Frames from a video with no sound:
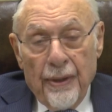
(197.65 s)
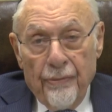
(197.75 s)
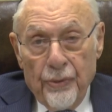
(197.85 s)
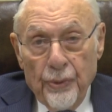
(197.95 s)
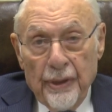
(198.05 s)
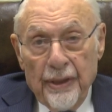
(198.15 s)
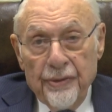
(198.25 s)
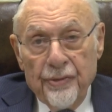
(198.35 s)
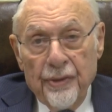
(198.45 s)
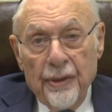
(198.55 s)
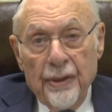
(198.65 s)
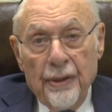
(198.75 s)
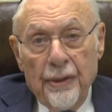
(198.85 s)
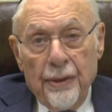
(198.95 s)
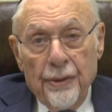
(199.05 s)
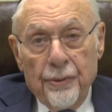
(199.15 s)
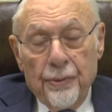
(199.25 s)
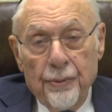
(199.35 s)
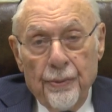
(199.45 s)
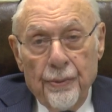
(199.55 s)
a few days
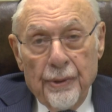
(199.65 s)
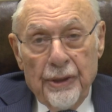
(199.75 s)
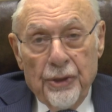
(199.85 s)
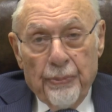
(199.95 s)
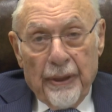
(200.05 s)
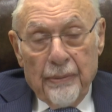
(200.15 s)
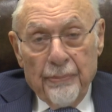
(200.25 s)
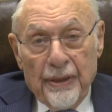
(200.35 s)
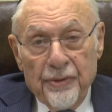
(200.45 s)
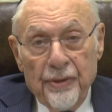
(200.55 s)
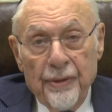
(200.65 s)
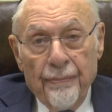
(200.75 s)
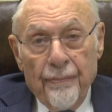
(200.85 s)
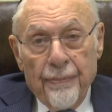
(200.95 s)
to reach Bergen-Belsen.